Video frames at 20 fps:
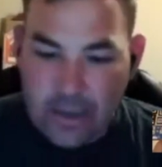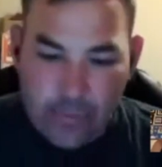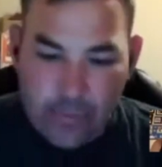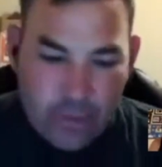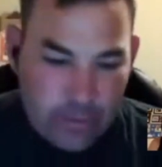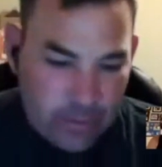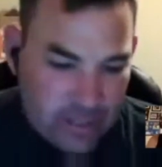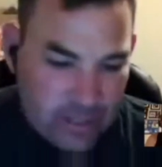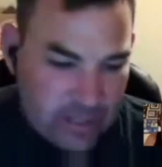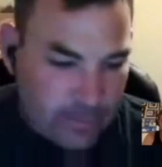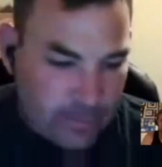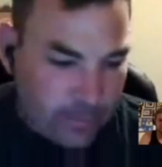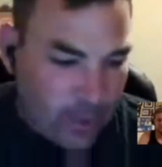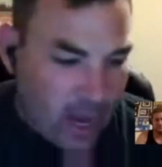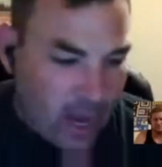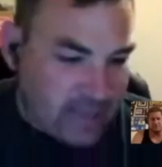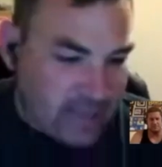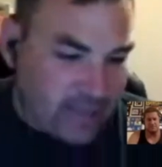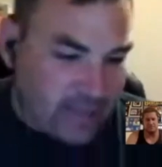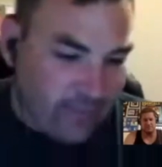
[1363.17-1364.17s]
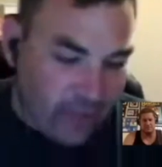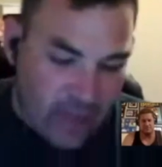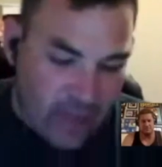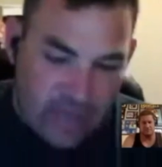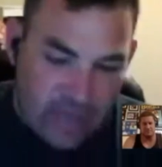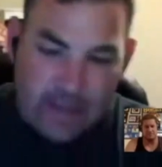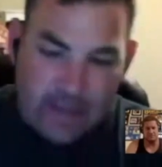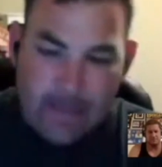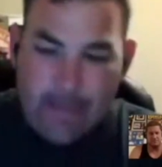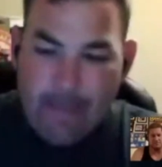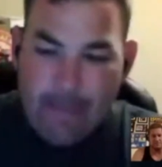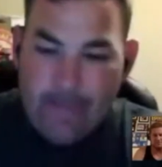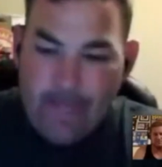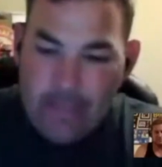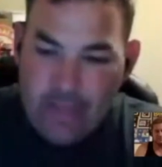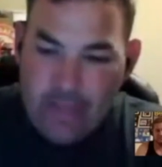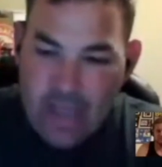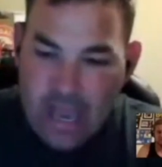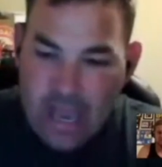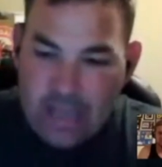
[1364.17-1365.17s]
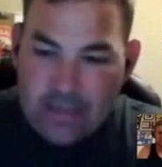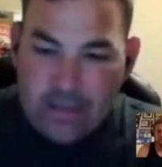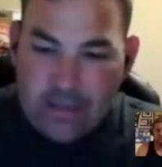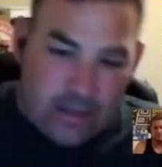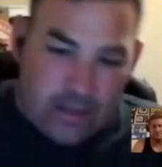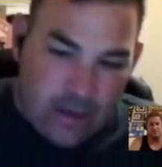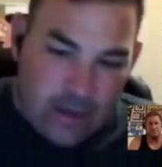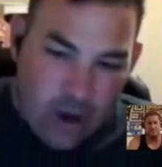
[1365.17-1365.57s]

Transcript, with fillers: I wouldn't be surprised if like they had